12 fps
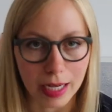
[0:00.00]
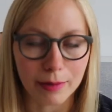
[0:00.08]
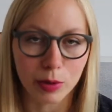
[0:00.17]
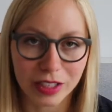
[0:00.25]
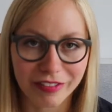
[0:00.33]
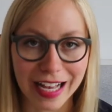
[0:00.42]
I
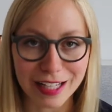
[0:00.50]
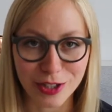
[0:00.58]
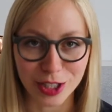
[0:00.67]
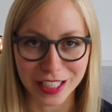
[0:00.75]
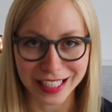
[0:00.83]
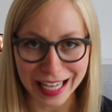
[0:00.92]
would have
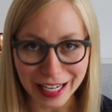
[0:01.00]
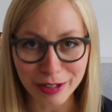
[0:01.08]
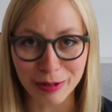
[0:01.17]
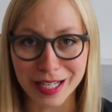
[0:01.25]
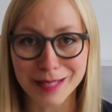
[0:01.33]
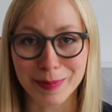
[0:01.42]
answered it
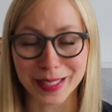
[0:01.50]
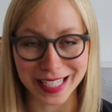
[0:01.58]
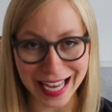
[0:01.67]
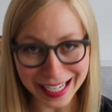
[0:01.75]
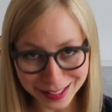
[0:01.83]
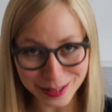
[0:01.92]
anyways, but
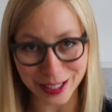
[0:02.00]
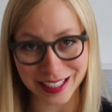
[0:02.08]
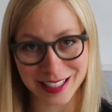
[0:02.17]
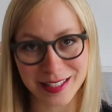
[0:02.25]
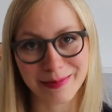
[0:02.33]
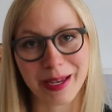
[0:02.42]
extra
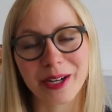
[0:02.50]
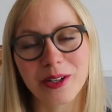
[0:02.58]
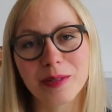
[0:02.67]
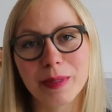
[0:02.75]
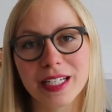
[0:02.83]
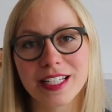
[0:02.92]

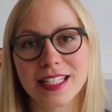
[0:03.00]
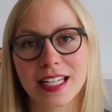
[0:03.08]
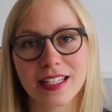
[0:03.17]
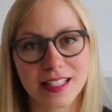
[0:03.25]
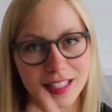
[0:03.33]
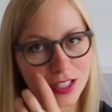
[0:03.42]
inspired because I
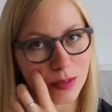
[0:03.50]
listened